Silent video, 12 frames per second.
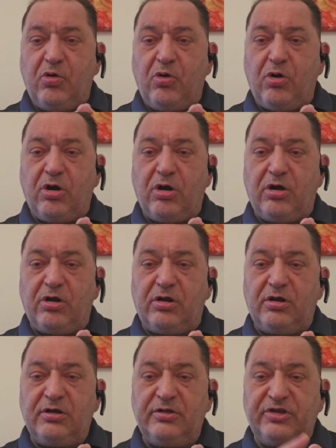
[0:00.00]

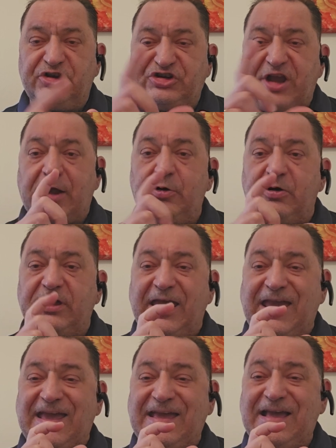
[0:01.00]
or the shadow
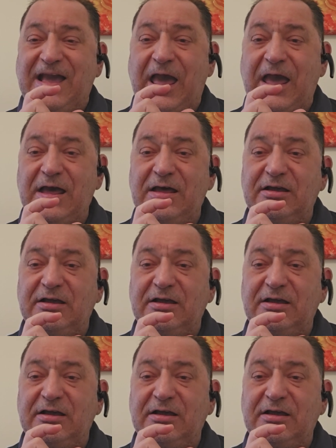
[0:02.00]
king